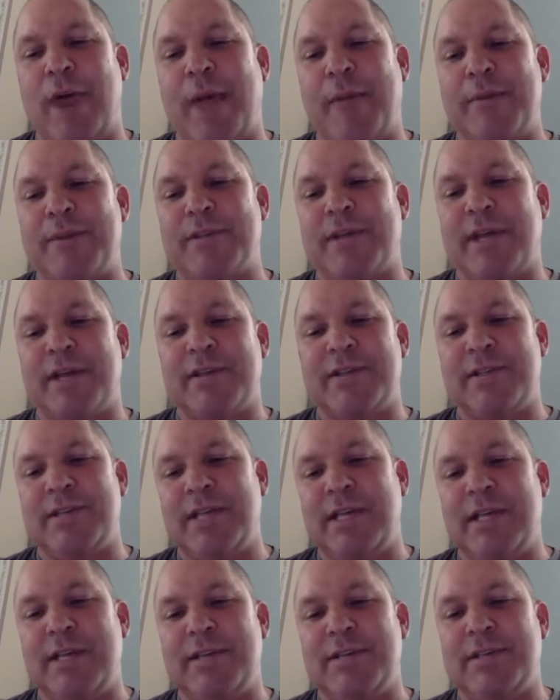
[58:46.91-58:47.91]
And so
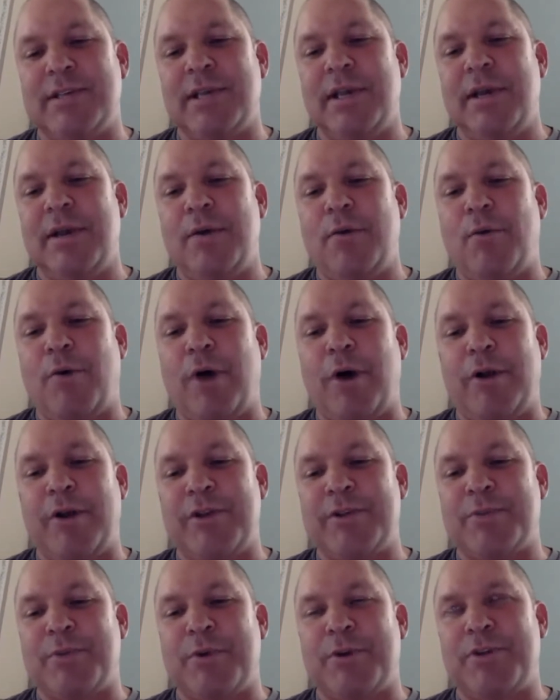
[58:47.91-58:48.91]
Amazon sees, wow,
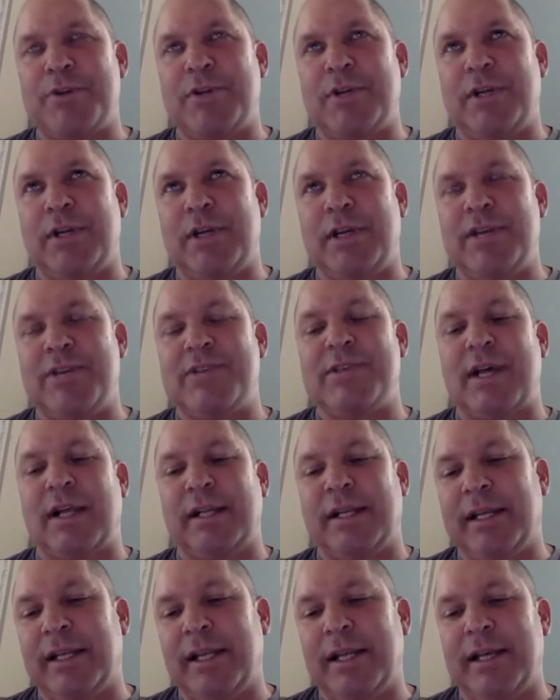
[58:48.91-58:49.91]
this person is
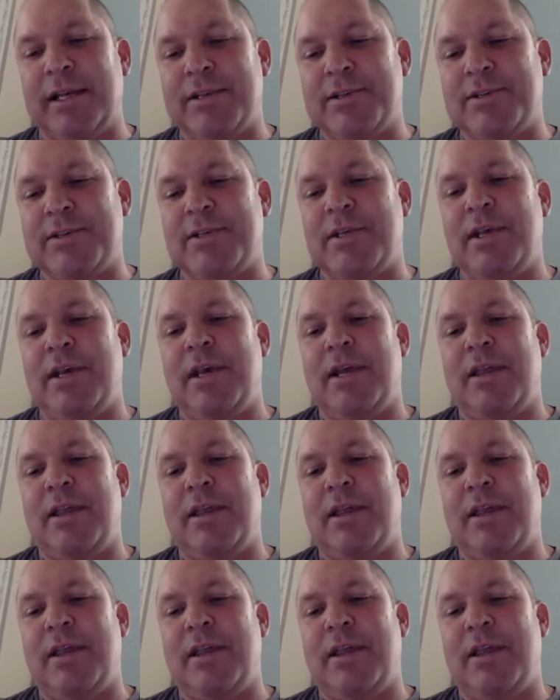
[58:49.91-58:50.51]
selling this,